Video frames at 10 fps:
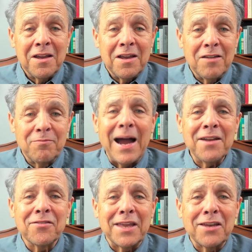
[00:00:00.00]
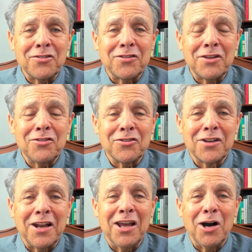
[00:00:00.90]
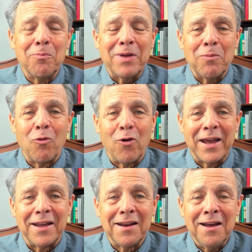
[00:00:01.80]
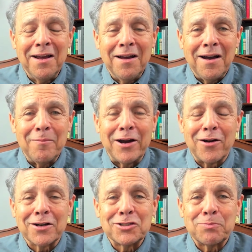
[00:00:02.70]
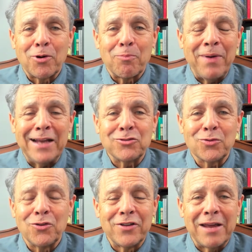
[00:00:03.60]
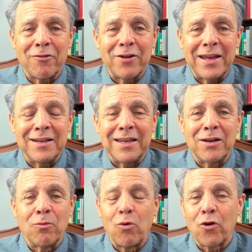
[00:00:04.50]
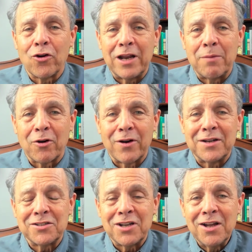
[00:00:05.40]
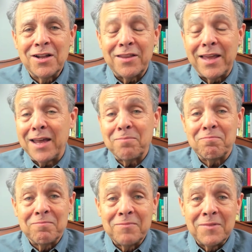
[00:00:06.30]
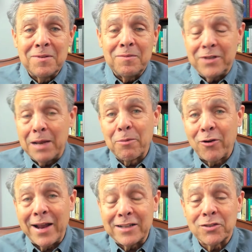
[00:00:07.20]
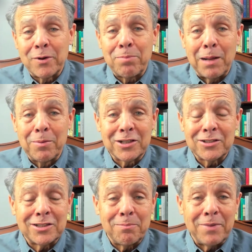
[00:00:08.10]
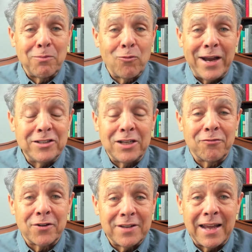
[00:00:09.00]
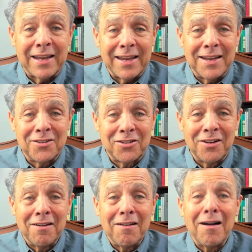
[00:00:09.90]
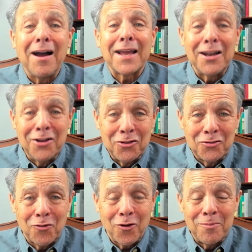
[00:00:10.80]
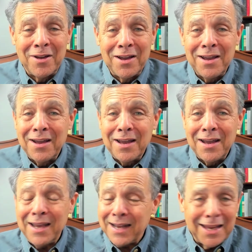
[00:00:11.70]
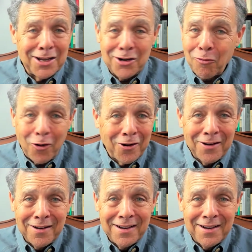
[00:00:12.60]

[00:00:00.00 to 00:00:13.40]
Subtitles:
If Biden thinks that this is going to help him win America's perpetual, never-ending war on immigrants that Democrats and Republicans have been waging for decades, I got news for him. It ain't going to work.